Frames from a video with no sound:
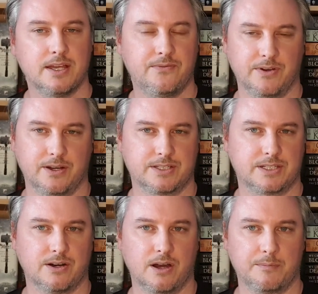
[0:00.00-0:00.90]
first
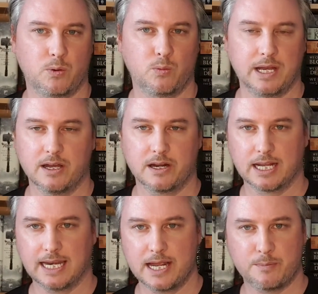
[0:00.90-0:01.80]
time. We learn a
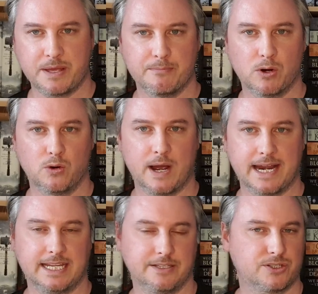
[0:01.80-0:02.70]
little bit more when
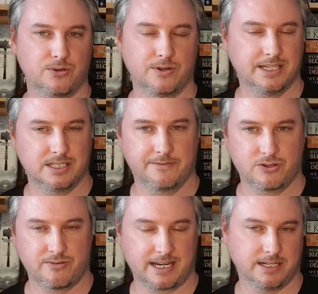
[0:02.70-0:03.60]
he's talking to the
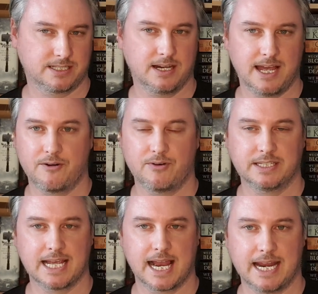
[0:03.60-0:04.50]
Dragon Slayer and
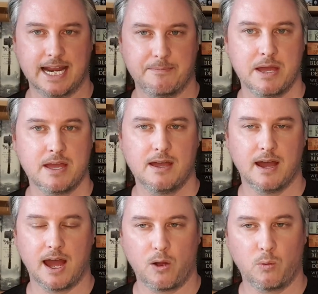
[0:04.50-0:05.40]
telling him
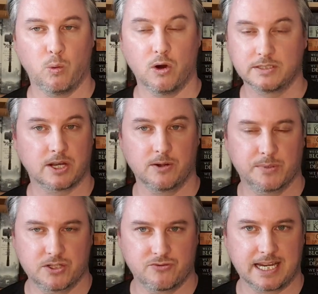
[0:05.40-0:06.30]
uh, what type
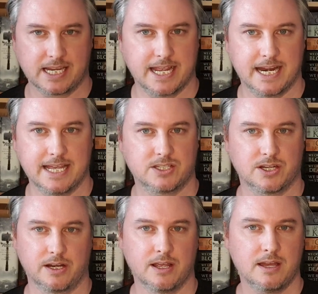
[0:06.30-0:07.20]
of dragon it is
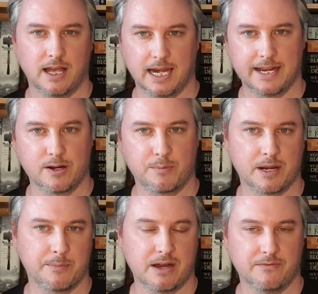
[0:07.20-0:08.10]
and a little bit
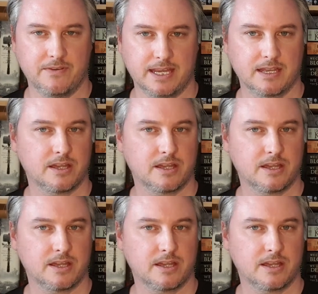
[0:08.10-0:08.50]
about the